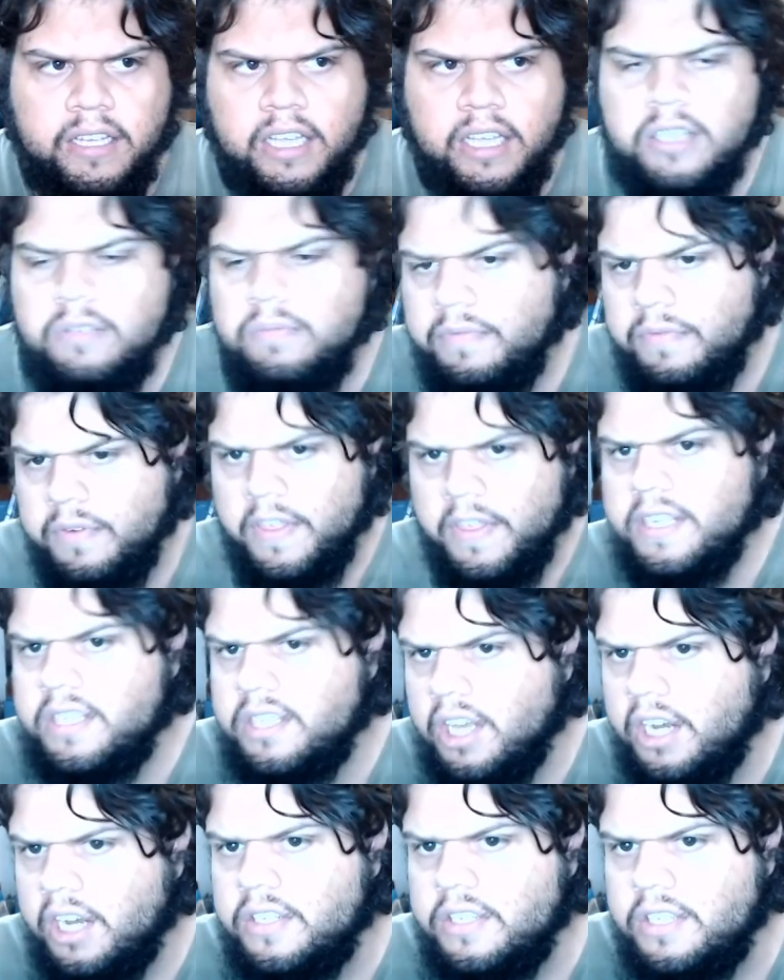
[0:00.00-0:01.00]
it's for this
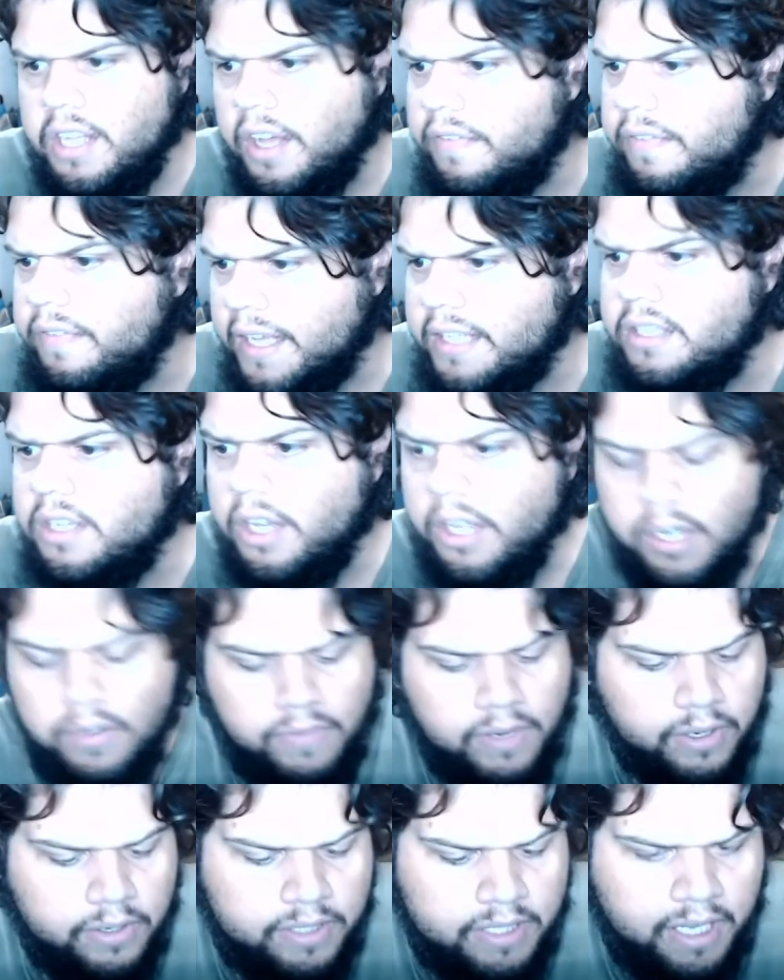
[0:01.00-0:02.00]
kind of stuff, that's kind
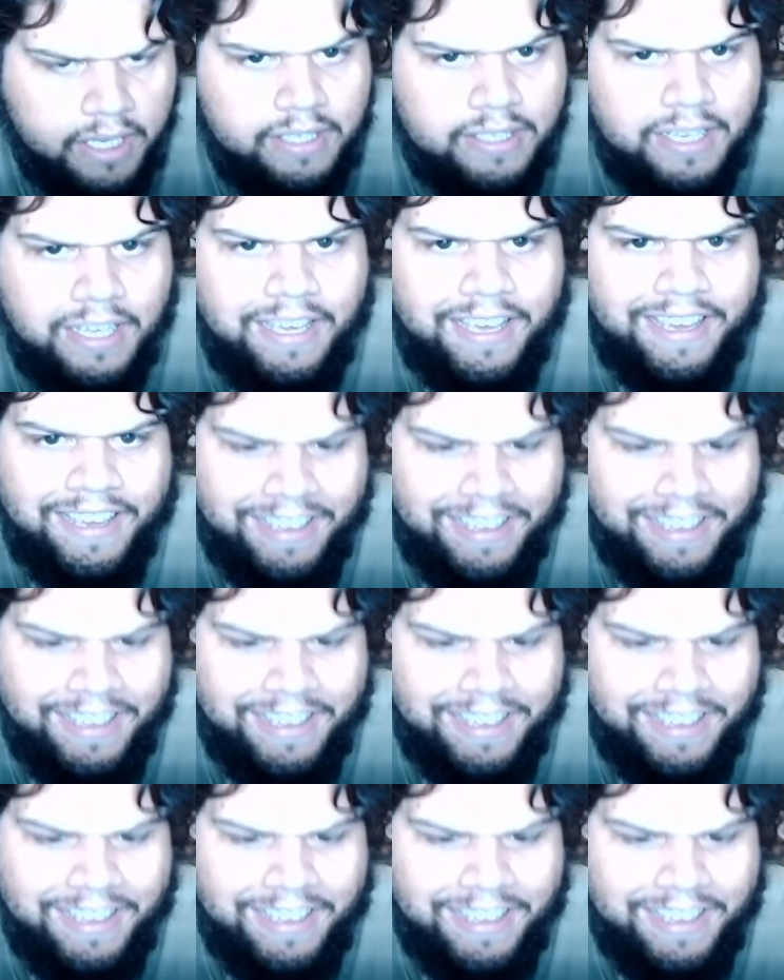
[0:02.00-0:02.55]
of irritating.